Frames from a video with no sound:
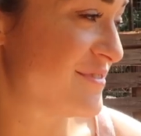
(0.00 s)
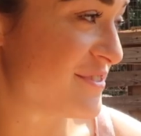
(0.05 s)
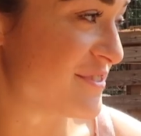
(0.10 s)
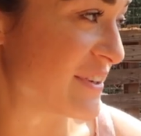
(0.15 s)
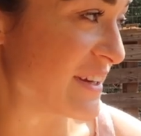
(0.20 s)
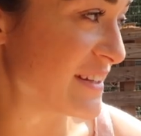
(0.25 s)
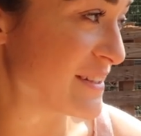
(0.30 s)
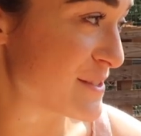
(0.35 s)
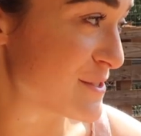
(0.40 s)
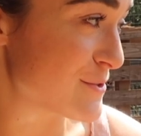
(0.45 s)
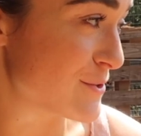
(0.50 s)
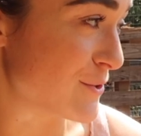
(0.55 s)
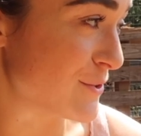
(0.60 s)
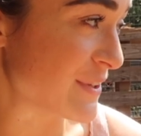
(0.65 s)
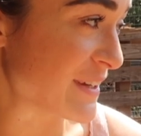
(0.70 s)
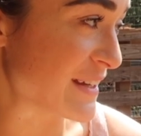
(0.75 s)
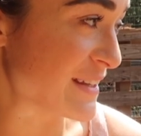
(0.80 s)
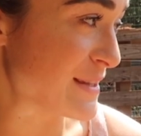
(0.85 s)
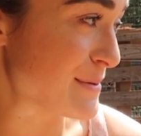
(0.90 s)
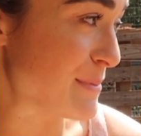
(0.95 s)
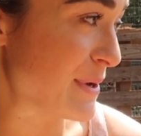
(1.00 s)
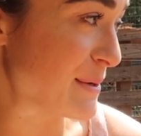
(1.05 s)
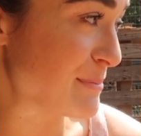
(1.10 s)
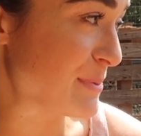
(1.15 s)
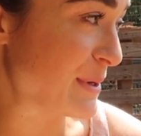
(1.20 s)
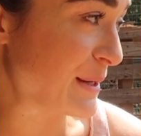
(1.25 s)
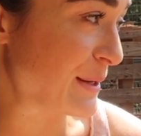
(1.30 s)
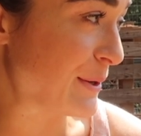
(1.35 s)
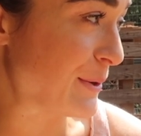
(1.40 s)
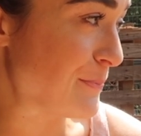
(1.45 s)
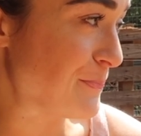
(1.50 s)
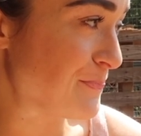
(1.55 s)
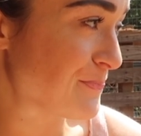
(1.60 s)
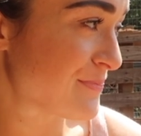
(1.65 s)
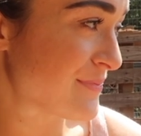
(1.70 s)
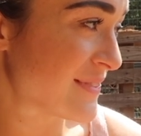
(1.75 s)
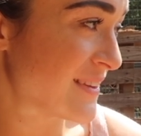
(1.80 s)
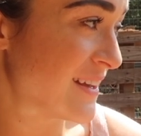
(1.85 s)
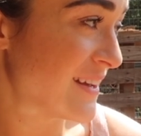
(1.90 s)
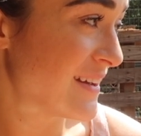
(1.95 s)
Fran is rolling in the mud puddle.
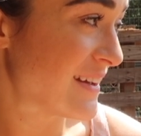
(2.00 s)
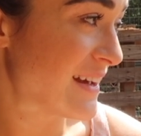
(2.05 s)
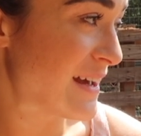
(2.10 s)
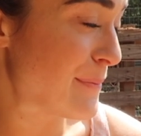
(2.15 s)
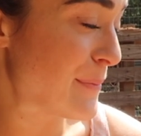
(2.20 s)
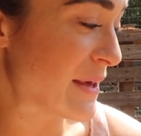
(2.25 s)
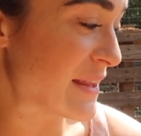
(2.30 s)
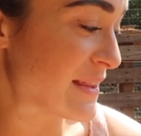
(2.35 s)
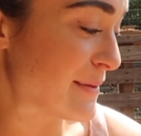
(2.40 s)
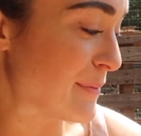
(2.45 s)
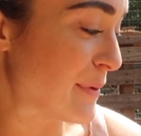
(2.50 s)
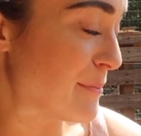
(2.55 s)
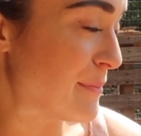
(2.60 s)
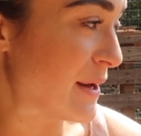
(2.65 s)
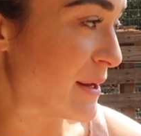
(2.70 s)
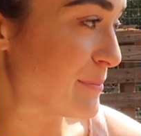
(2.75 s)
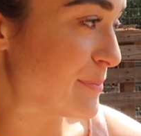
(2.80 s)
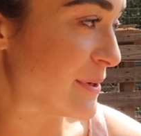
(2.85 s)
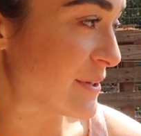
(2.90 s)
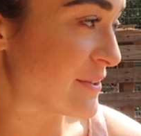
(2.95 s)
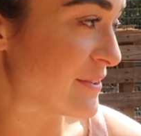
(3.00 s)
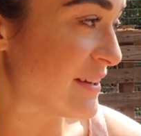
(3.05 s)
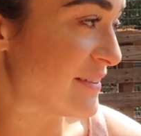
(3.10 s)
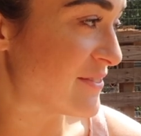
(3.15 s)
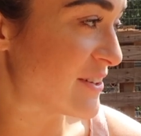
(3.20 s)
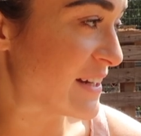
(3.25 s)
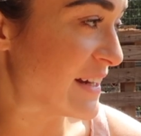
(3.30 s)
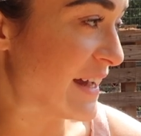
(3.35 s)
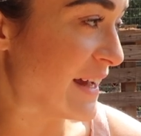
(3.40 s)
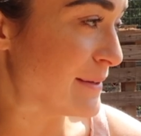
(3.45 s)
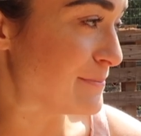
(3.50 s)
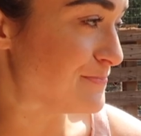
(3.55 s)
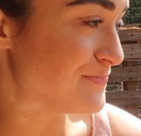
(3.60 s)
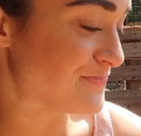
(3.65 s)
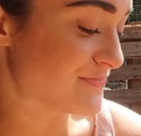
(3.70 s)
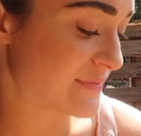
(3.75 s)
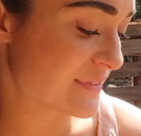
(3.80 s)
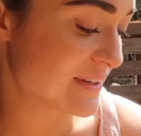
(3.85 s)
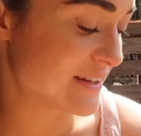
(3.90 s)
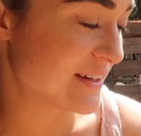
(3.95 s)
I make them a mud puddle every day.
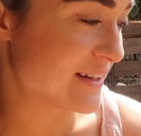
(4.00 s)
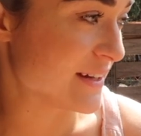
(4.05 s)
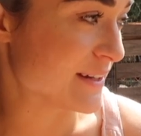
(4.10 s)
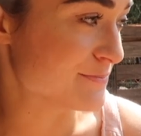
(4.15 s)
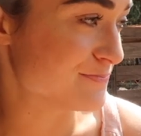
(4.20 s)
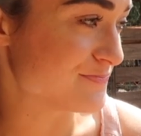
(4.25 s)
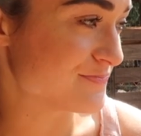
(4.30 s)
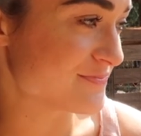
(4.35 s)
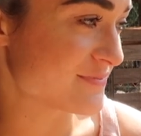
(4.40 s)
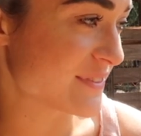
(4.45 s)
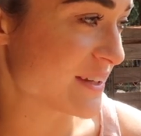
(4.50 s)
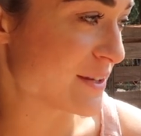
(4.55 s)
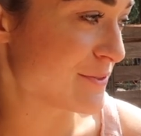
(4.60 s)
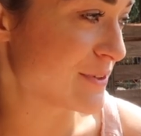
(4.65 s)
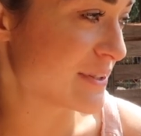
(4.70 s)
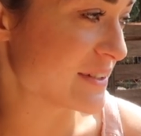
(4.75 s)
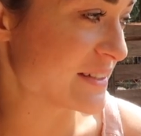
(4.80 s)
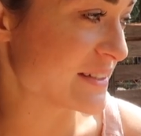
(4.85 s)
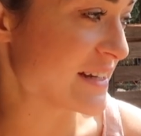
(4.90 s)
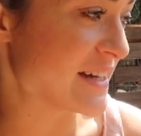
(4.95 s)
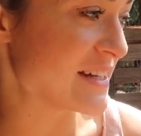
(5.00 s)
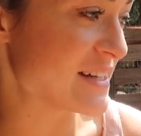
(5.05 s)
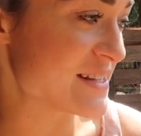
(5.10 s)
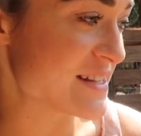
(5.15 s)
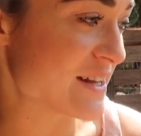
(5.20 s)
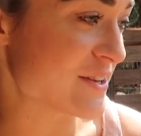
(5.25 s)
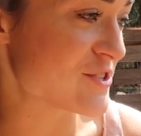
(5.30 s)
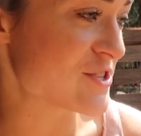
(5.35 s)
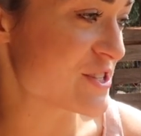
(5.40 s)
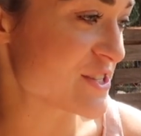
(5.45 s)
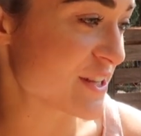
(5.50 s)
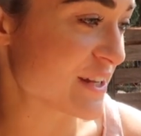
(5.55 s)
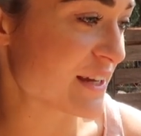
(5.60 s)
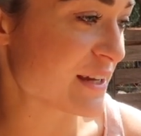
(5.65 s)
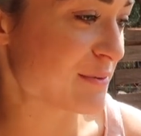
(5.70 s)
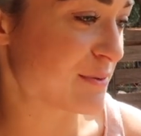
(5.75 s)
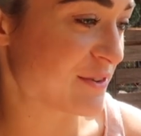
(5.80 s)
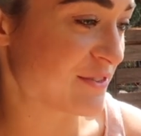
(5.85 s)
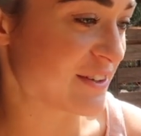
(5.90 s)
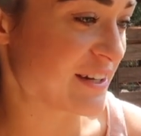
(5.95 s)
And really nice. Now she's gonna
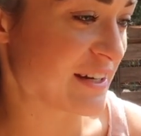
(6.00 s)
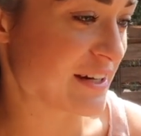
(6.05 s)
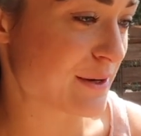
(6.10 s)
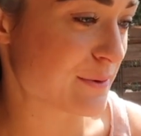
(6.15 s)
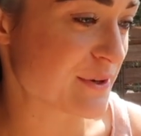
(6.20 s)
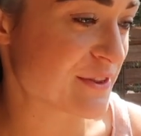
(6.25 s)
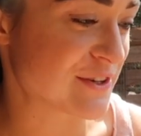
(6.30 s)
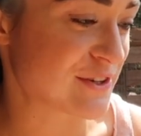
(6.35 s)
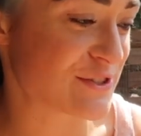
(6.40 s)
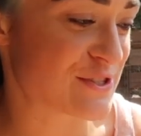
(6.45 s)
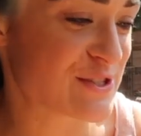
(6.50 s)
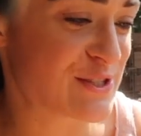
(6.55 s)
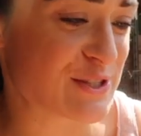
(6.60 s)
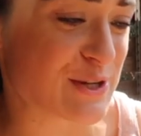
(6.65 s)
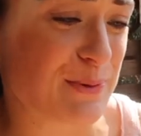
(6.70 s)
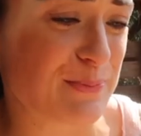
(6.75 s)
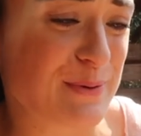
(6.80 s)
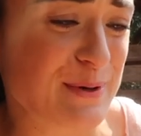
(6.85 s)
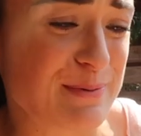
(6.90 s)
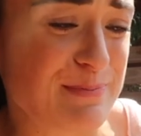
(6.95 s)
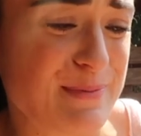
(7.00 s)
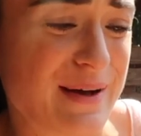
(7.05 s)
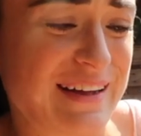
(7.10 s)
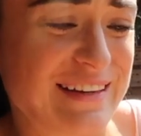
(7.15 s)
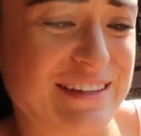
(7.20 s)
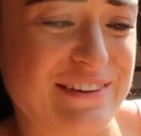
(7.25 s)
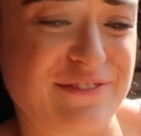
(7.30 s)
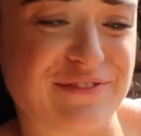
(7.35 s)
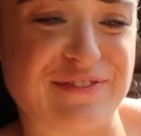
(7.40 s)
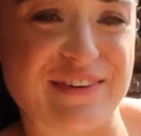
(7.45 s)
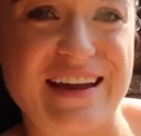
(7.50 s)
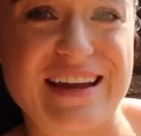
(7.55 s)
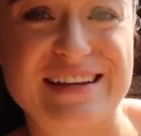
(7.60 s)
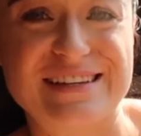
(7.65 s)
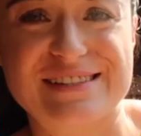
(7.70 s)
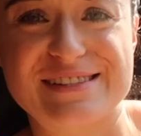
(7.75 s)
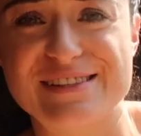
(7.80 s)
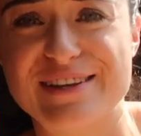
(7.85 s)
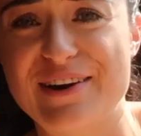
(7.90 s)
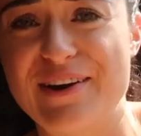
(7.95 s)
come over here with her super muddy
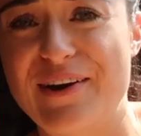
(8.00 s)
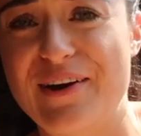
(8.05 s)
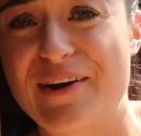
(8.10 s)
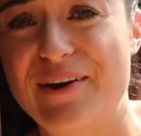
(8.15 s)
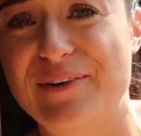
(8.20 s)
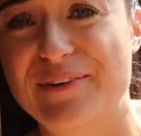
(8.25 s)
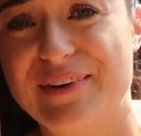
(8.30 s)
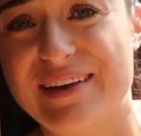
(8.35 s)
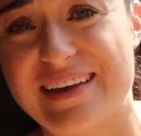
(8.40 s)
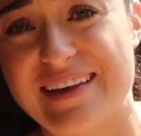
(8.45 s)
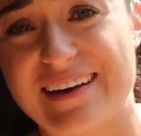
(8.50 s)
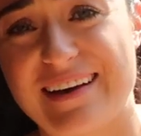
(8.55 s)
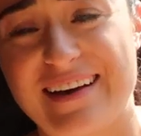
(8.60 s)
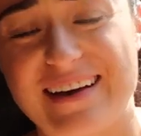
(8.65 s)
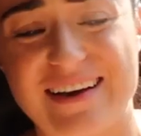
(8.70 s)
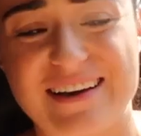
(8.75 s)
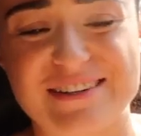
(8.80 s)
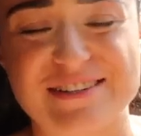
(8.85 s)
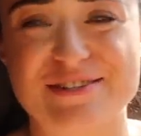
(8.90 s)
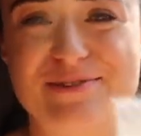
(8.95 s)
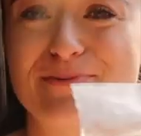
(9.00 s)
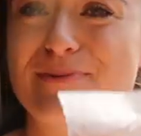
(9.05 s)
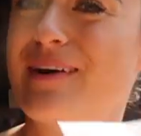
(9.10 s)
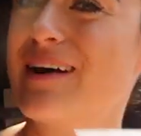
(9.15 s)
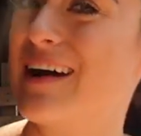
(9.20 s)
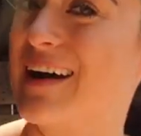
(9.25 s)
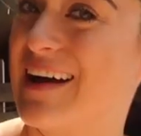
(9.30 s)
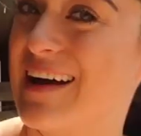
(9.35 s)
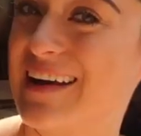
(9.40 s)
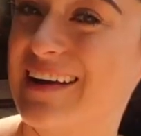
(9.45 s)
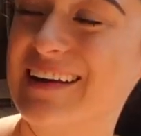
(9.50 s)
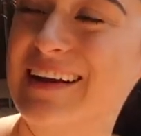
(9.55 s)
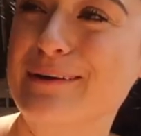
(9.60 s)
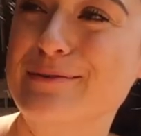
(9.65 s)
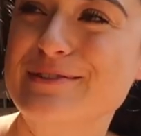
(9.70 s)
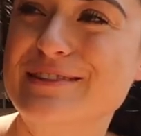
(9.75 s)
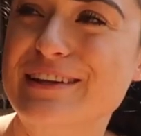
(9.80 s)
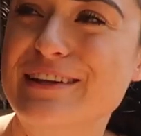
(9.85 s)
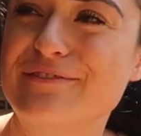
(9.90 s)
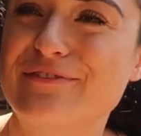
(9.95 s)
face. Oh gosh, why? And I
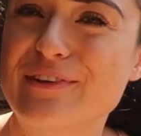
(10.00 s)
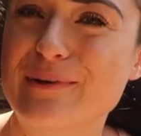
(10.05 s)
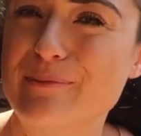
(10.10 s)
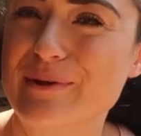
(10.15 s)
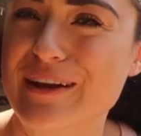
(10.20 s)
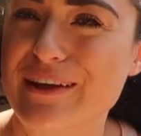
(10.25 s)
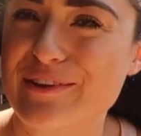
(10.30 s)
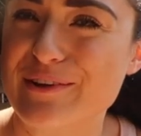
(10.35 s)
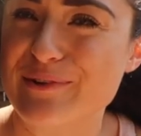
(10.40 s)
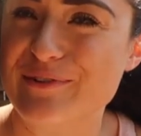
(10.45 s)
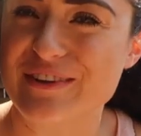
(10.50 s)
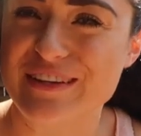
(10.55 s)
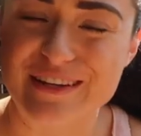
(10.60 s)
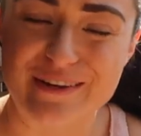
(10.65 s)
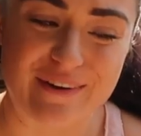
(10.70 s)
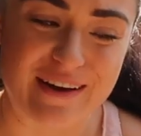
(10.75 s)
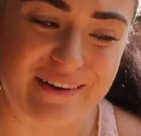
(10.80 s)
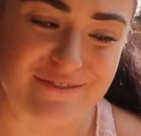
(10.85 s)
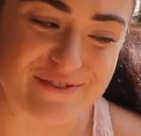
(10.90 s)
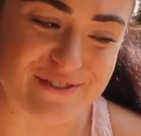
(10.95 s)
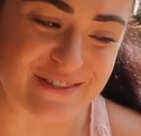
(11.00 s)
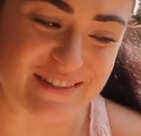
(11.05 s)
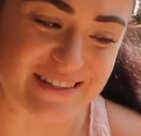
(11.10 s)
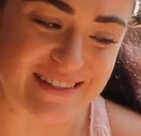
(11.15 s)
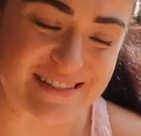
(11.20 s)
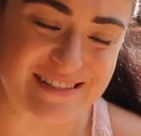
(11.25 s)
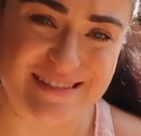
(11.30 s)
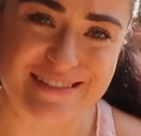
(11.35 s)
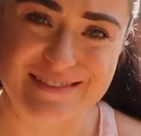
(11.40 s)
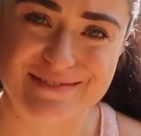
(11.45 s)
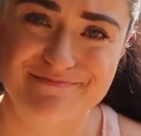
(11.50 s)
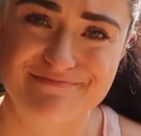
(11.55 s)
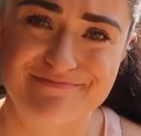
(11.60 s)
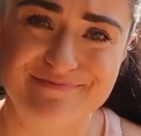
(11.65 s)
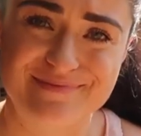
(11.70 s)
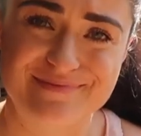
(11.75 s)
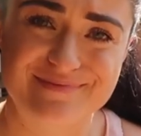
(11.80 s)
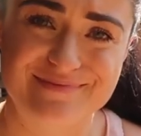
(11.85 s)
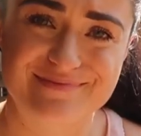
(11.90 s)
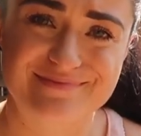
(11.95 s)
was gonna film another video after this.
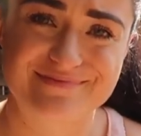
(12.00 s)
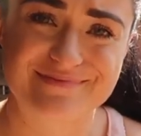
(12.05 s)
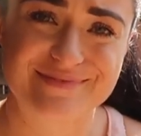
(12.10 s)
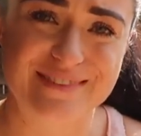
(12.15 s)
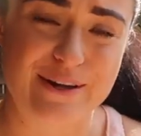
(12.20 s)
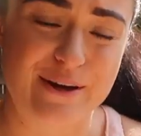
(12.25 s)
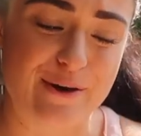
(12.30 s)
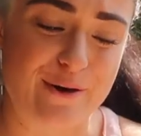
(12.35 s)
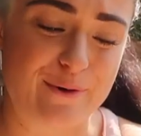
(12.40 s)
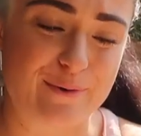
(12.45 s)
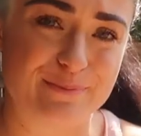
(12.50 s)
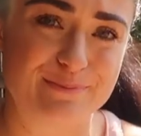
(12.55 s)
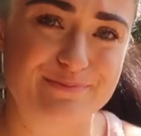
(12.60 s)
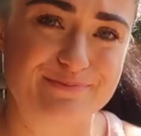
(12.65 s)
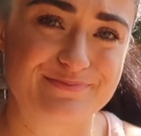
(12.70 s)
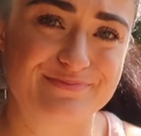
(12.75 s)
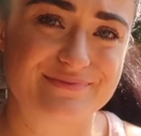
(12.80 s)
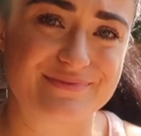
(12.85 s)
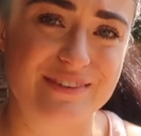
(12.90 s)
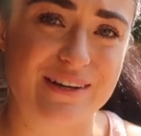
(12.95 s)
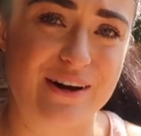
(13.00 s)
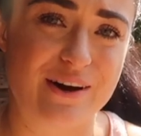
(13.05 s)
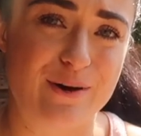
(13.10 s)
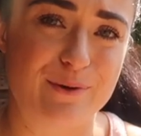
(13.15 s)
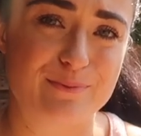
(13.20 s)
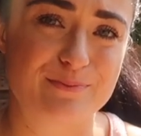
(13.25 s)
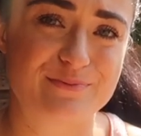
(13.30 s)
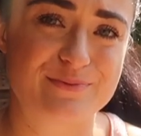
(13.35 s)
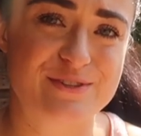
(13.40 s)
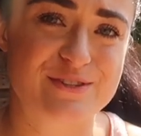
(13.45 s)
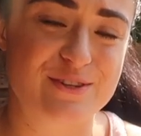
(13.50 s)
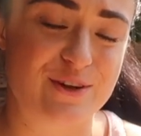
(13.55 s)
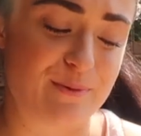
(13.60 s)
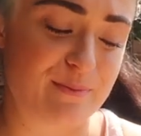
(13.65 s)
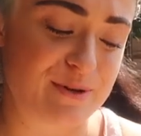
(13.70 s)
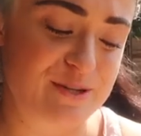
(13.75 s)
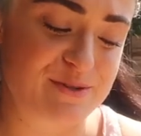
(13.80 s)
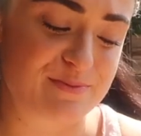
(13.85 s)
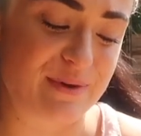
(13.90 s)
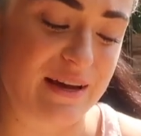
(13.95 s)
No, no, so
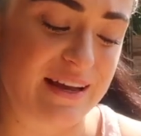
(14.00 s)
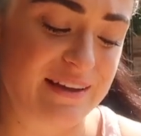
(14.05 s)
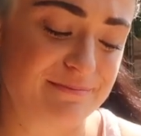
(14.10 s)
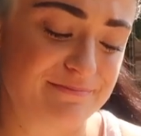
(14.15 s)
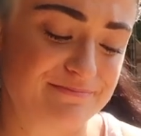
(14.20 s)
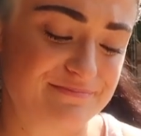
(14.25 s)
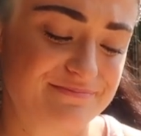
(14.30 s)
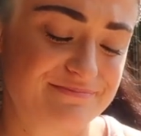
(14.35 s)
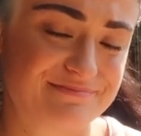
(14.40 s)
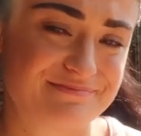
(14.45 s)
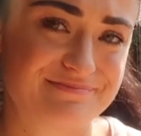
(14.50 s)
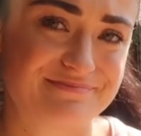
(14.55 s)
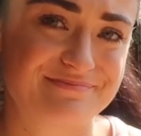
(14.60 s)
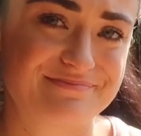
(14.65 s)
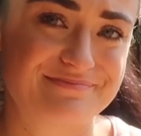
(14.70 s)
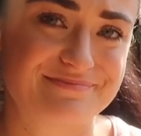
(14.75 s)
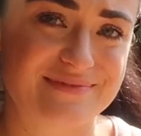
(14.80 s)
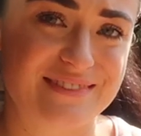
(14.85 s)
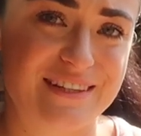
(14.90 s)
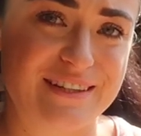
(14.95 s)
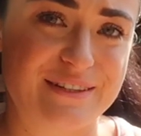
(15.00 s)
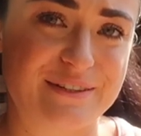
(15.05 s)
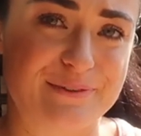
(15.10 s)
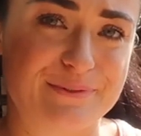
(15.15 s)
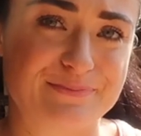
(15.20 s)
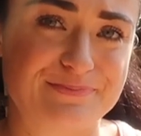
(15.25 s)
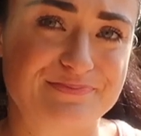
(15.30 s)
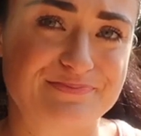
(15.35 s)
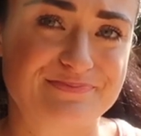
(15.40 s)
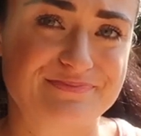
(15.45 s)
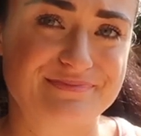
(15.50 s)
much mud. Ew.